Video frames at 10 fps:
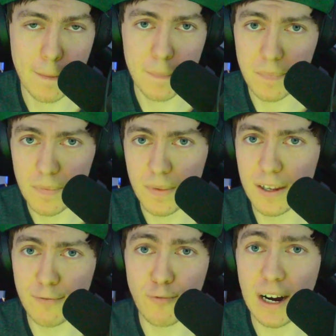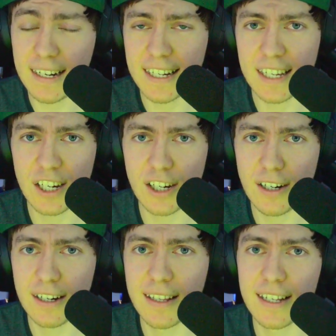The right decision in
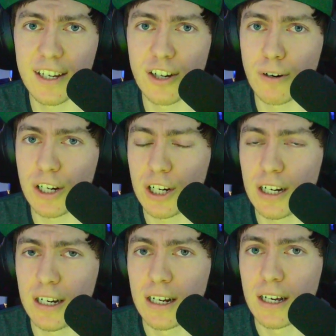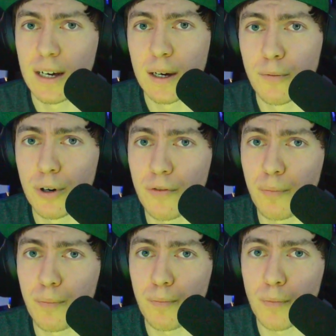that situation would have
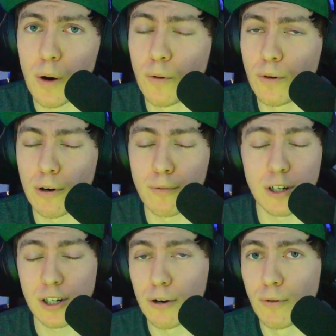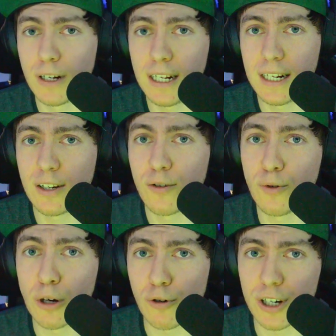was only to
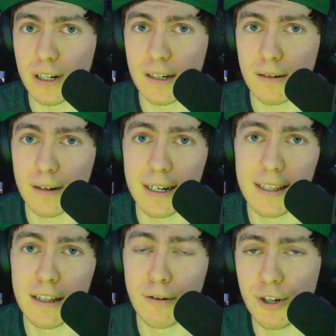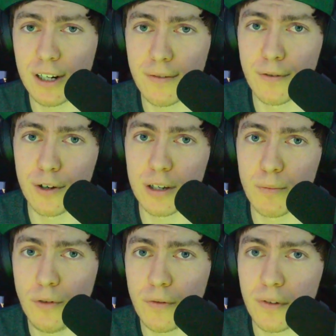no shield. Right? No shield the first
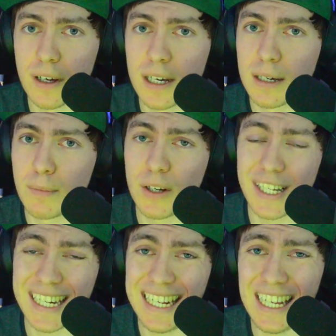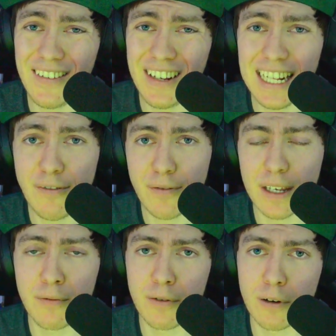move, because even if they
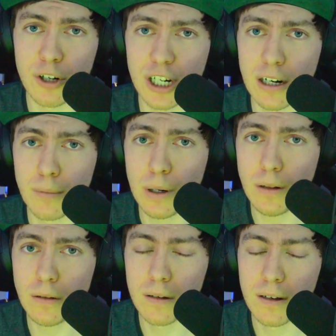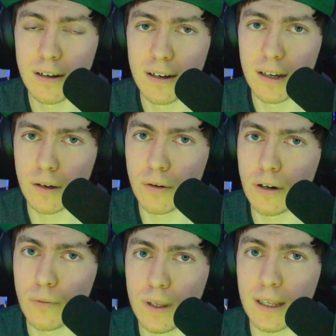throw a Shadow Ball, you're gonna
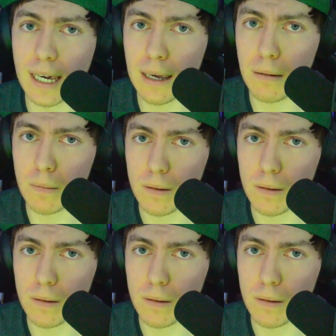win the game.